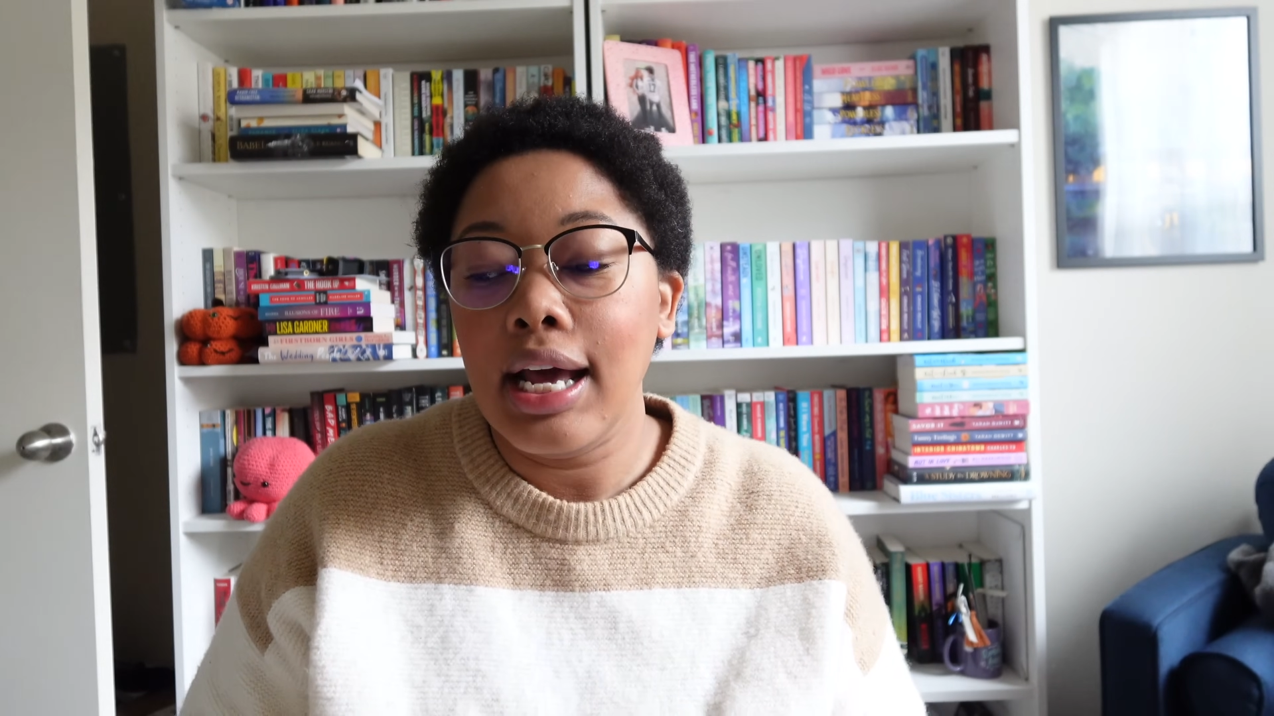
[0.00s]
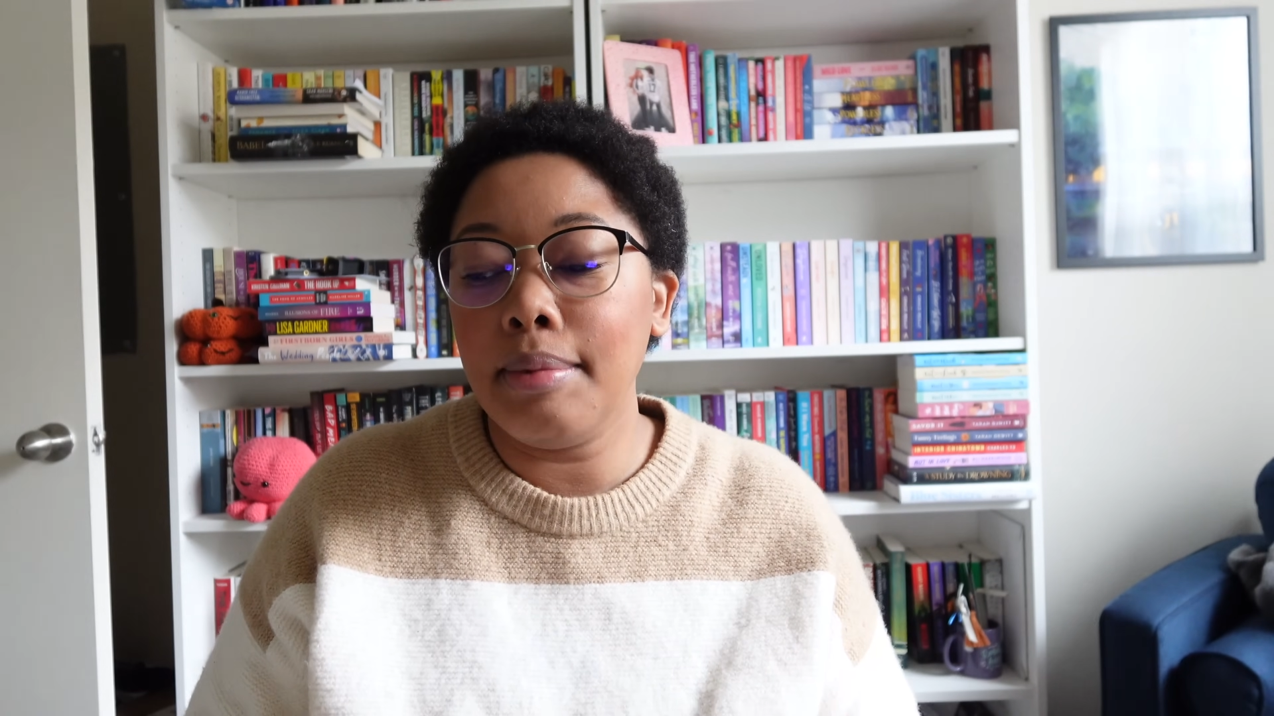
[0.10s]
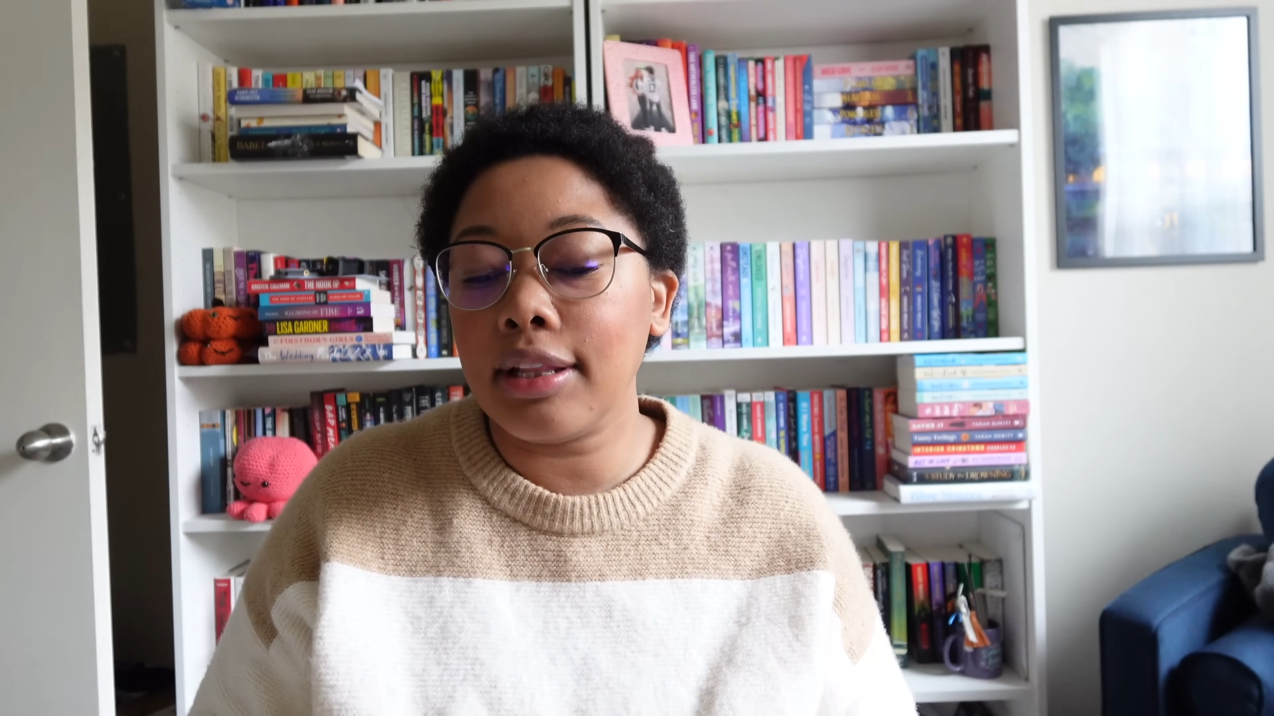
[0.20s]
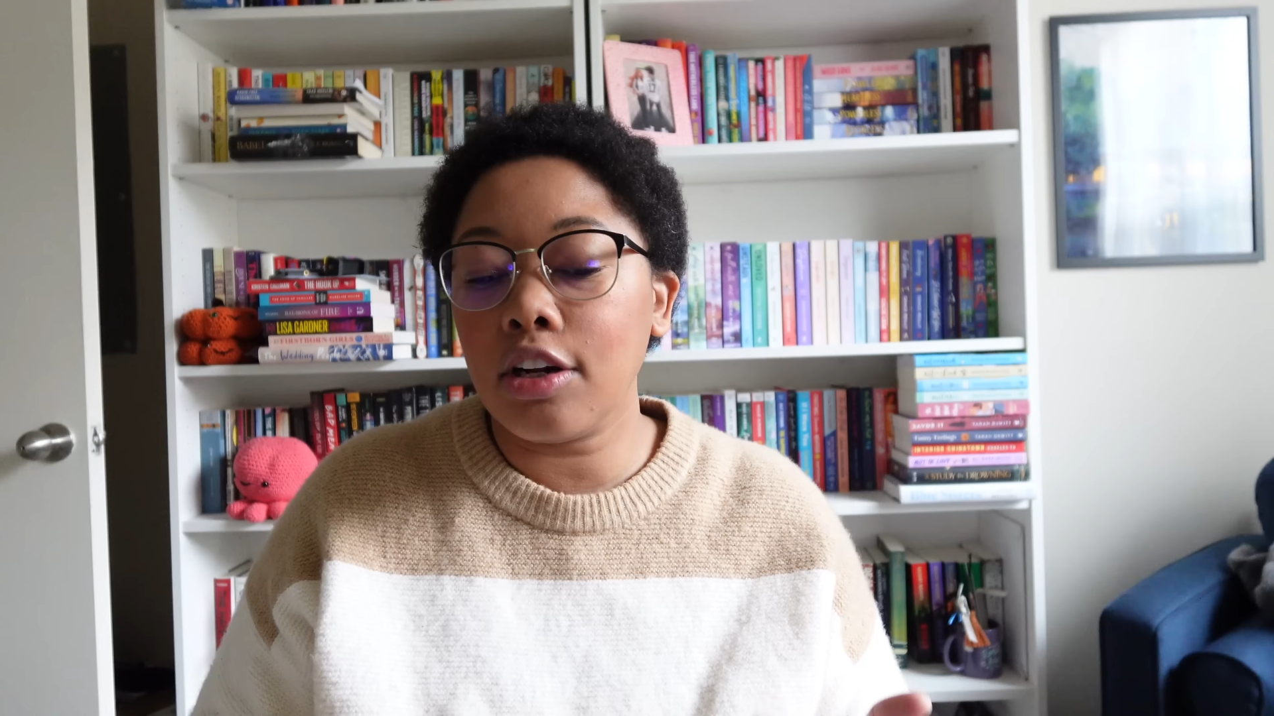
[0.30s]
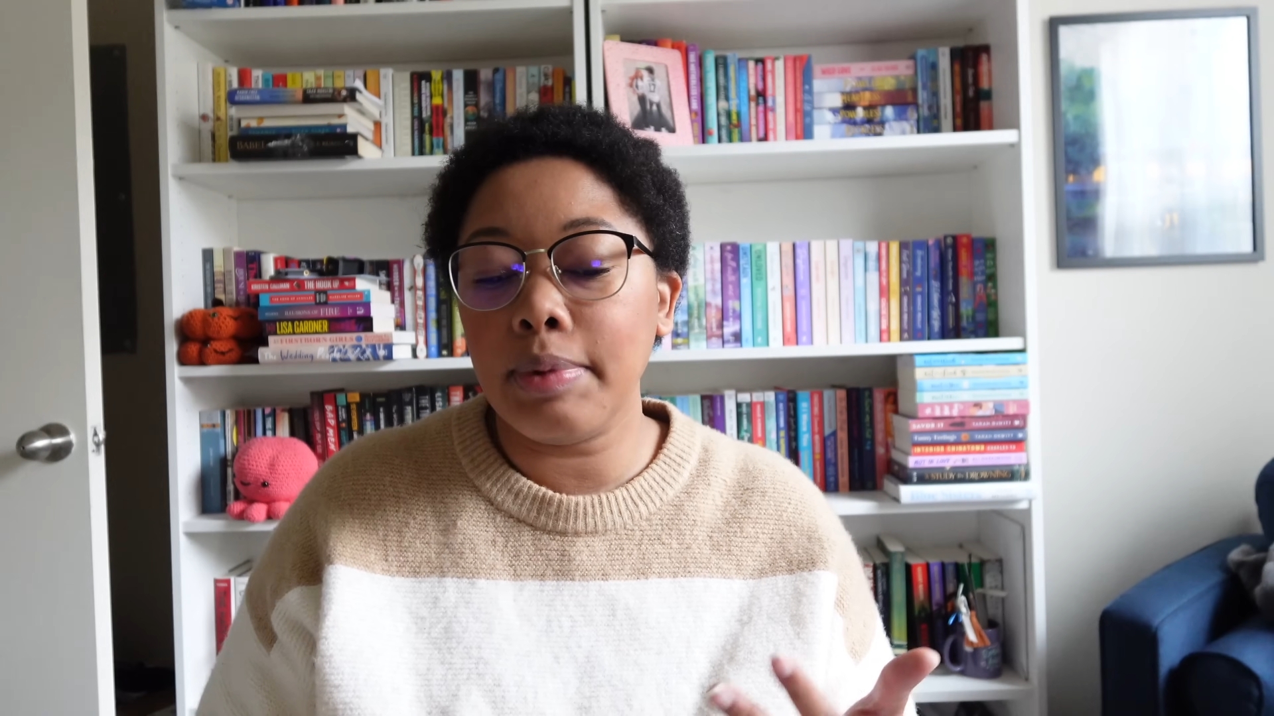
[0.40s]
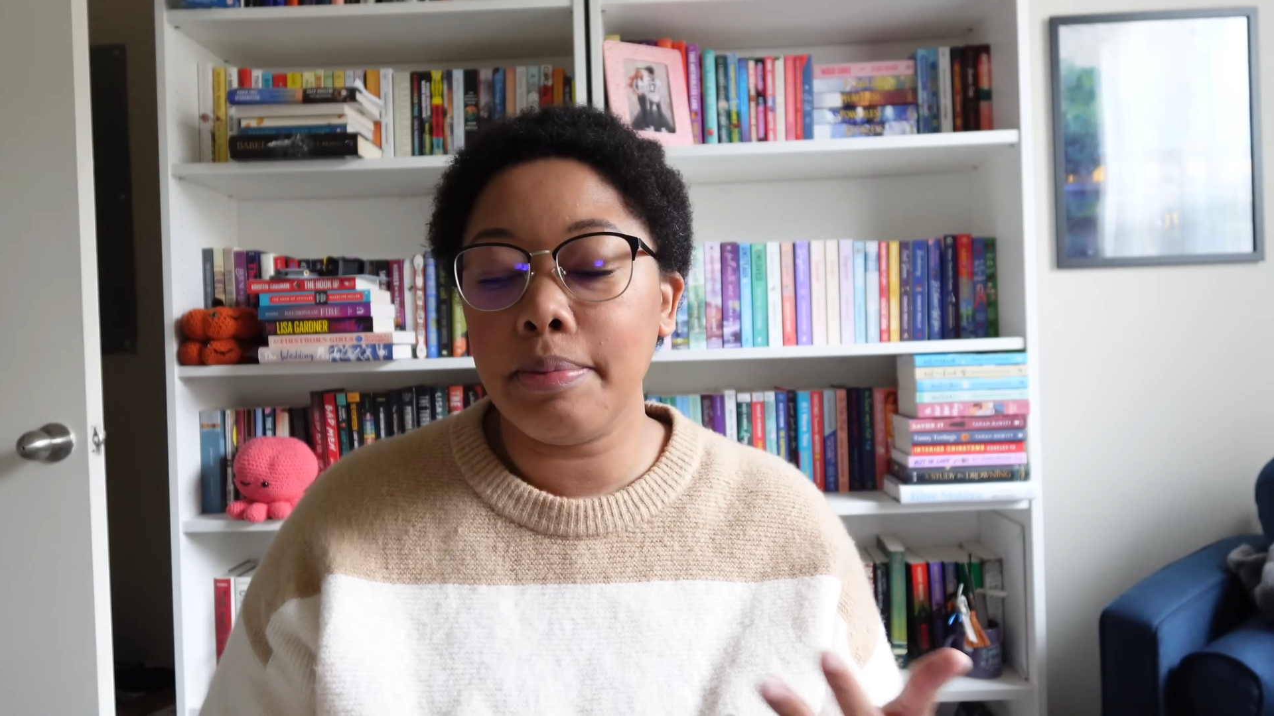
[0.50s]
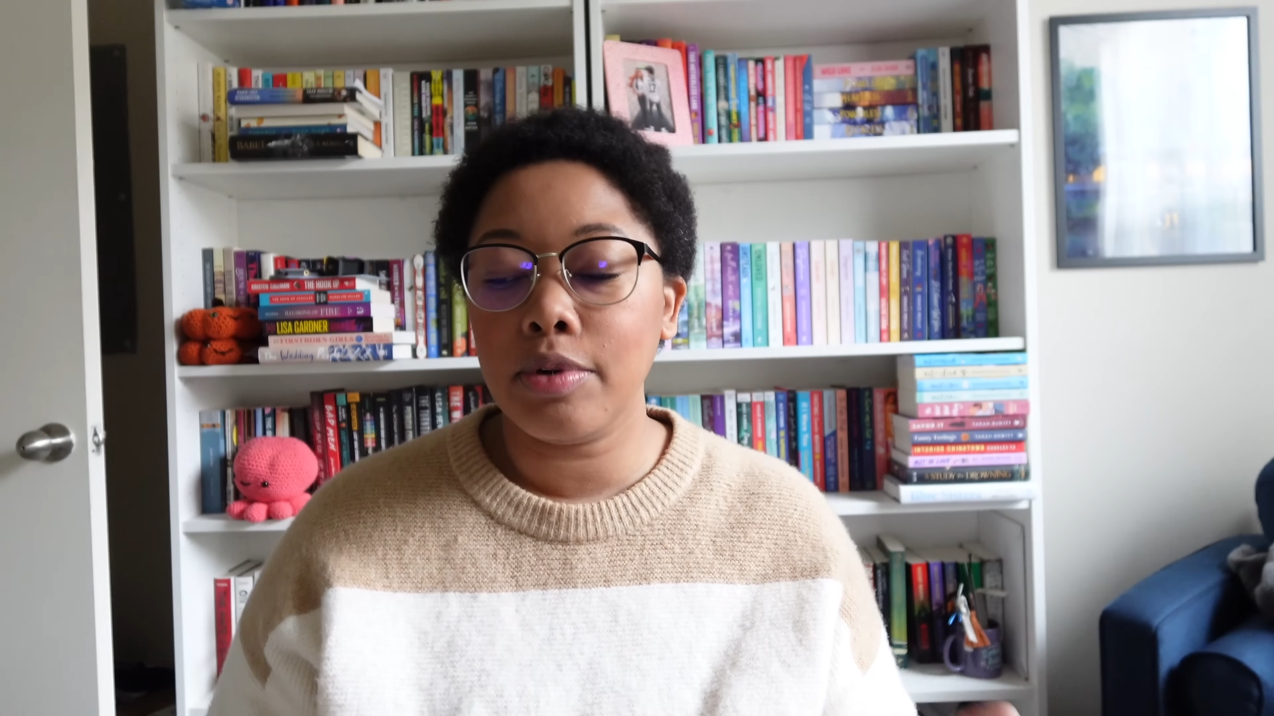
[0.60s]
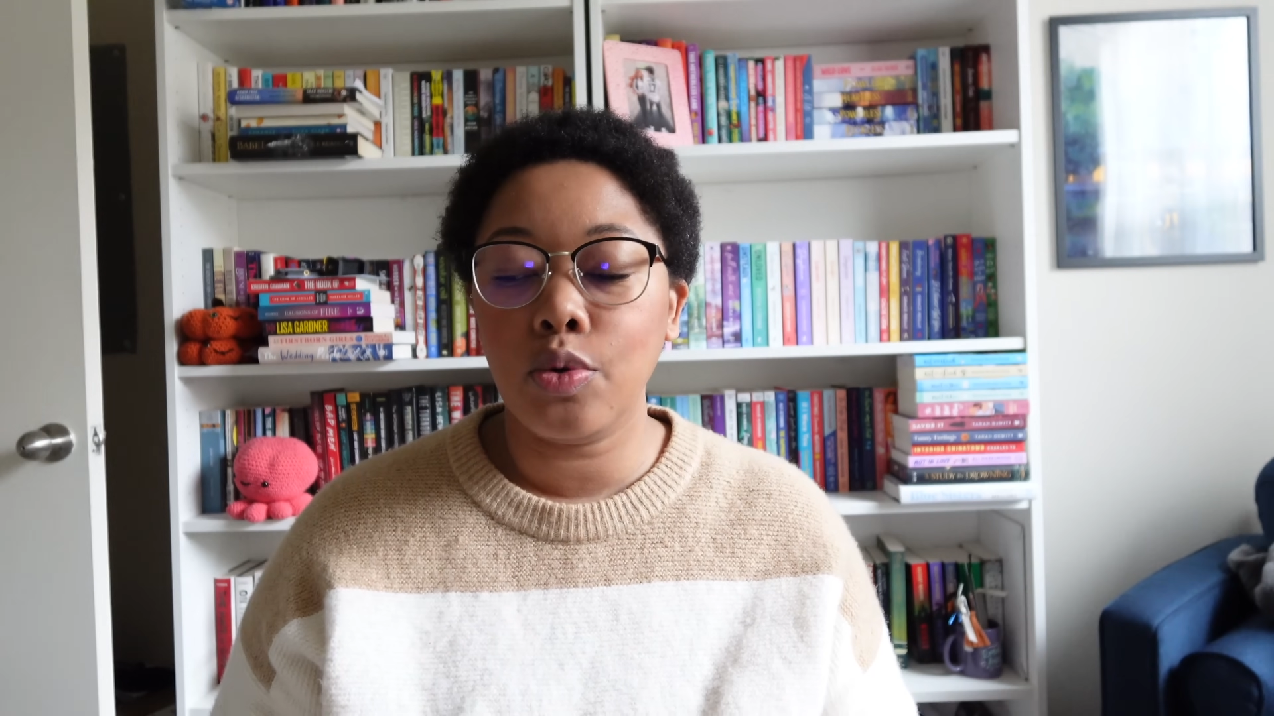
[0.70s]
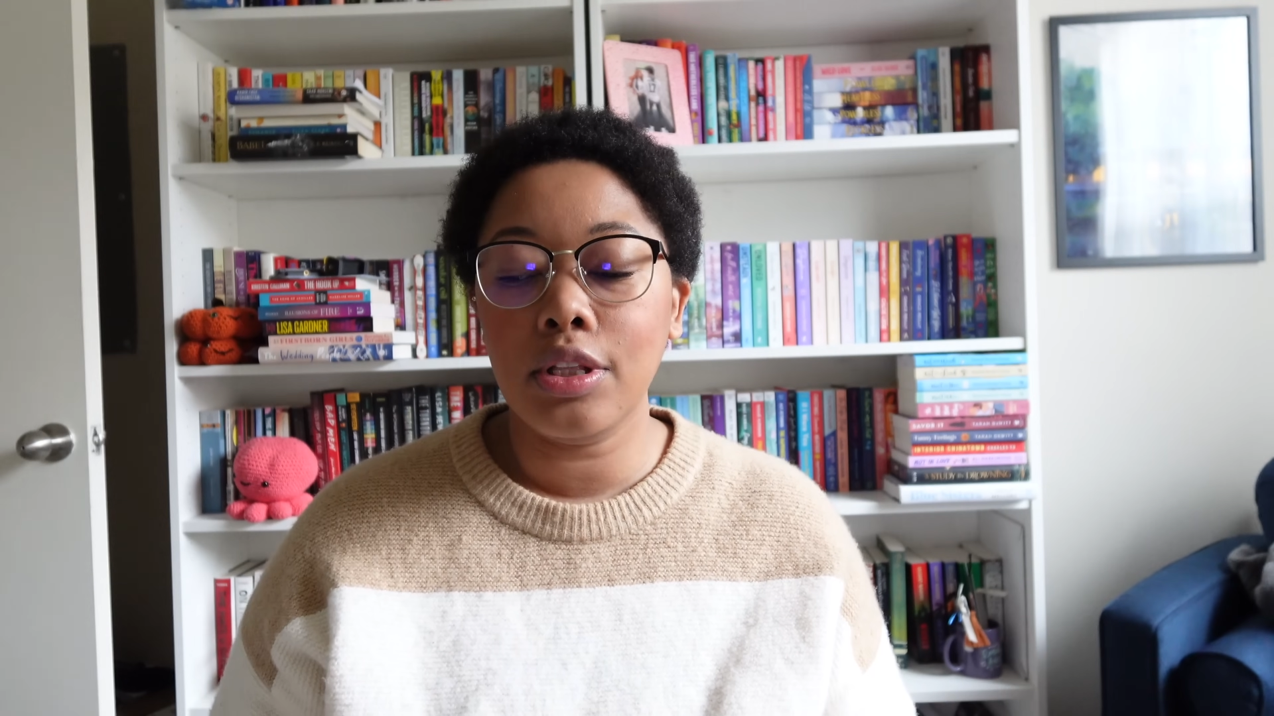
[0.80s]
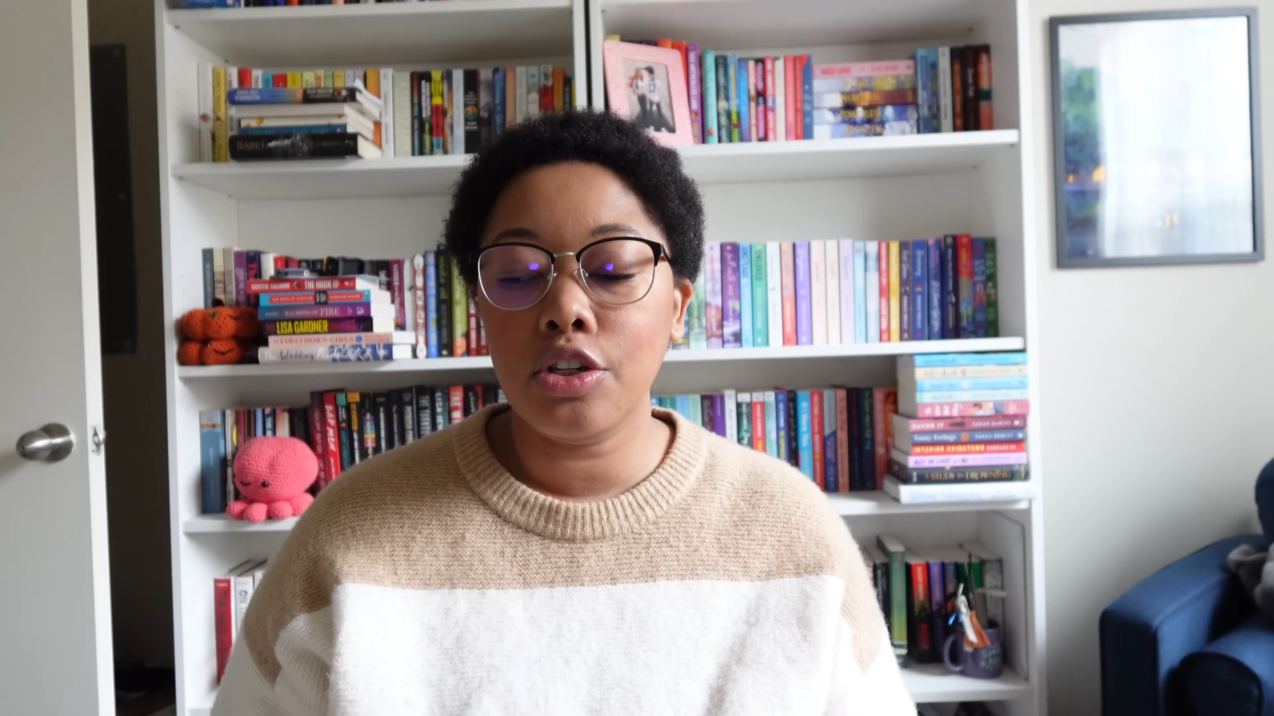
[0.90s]
a little bit
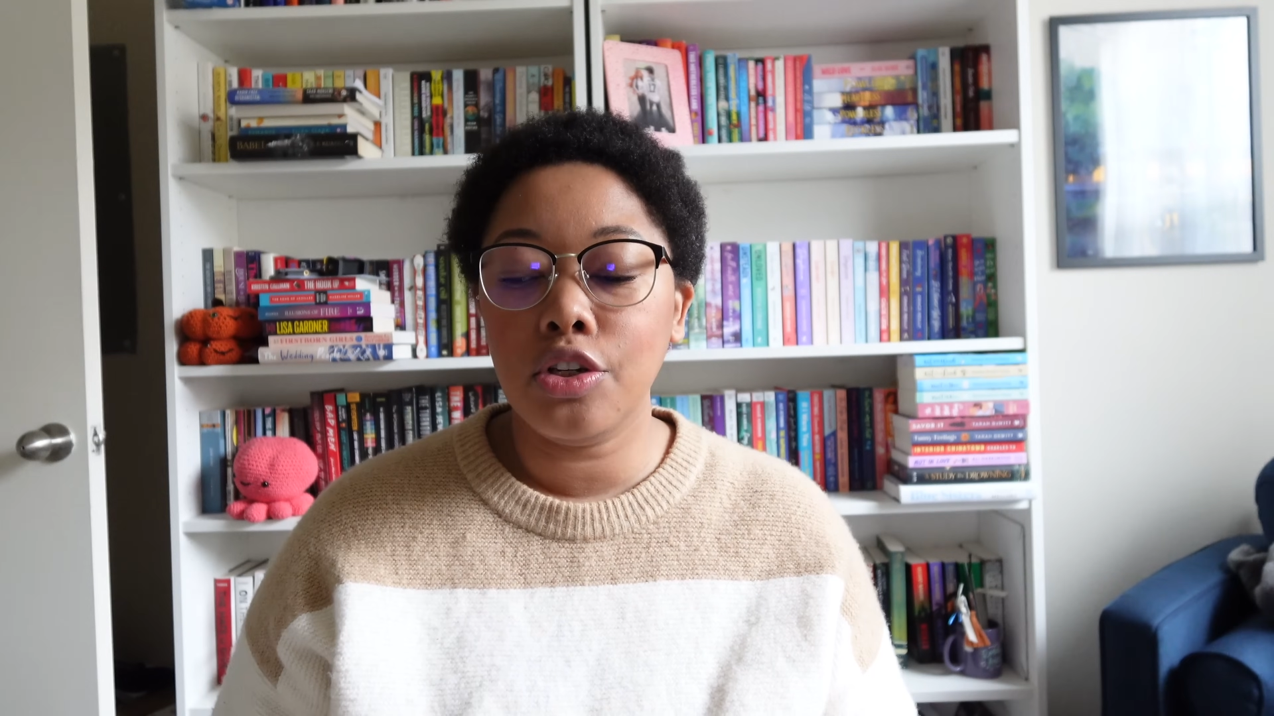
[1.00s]
between the